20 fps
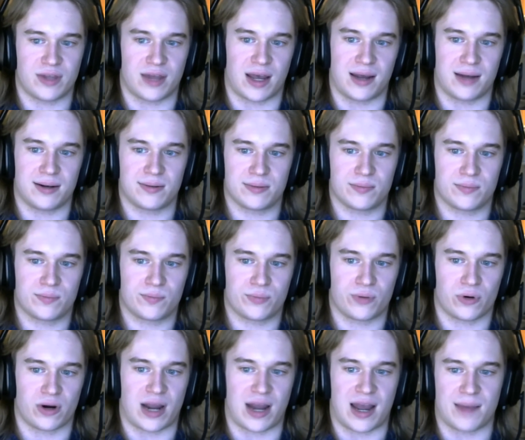that,
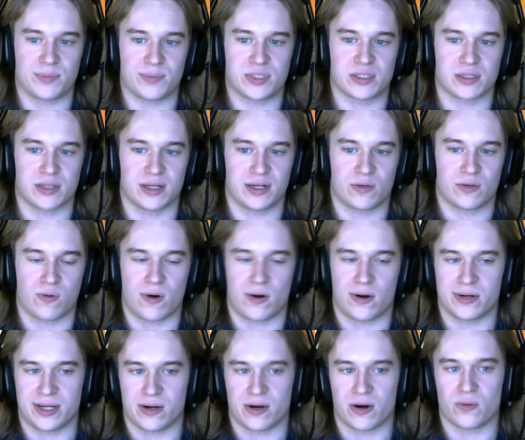perhaps like
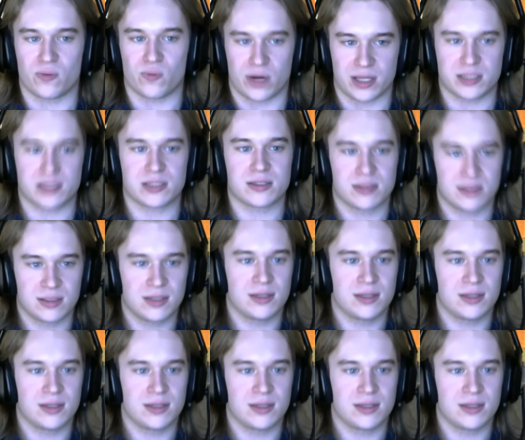quality art wise.